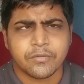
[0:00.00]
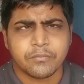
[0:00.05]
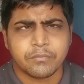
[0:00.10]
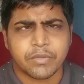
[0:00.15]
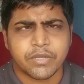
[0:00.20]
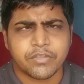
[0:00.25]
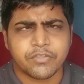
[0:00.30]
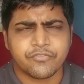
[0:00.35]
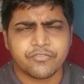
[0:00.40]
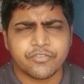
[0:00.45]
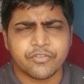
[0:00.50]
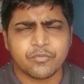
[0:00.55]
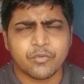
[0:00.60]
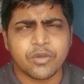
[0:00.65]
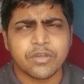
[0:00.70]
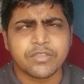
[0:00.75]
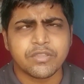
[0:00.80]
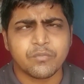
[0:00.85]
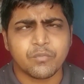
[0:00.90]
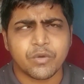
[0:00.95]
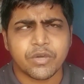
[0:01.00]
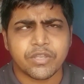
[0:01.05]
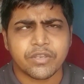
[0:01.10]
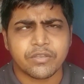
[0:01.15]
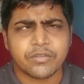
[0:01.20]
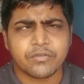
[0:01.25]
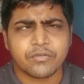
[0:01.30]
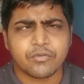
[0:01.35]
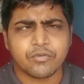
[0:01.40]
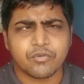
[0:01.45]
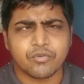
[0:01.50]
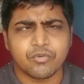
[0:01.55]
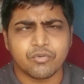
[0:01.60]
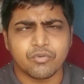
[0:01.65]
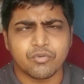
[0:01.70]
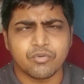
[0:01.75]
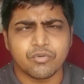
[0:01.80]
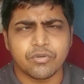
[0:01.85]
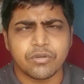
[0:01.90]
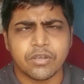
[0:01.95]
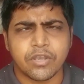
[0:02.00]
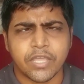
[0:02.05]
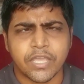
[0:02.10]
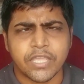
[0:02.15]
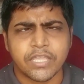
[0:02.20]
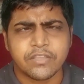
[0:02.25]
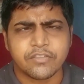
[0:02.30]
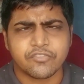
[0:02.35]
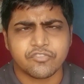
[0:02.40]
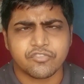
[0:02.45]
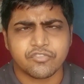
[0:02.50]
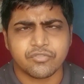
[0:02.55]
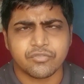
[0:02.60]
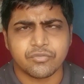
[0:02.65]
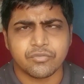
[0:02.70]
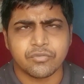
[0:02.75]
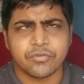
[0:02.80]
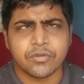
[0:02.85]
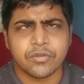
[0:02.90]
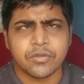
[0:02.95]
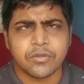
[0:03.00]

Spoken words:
But if you are the one who would like to